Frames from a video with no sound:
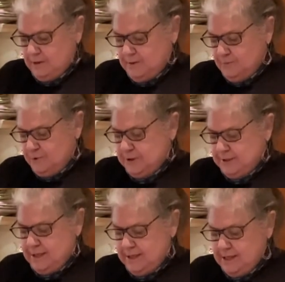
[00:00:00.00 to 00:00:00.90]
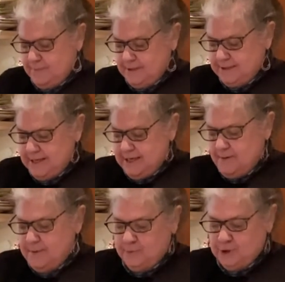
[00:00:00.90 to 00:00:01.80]
I'm just cutting up this
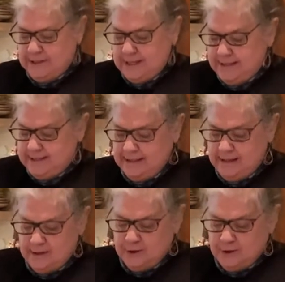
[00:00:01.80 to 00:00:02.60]
ham. I'm just dicing it.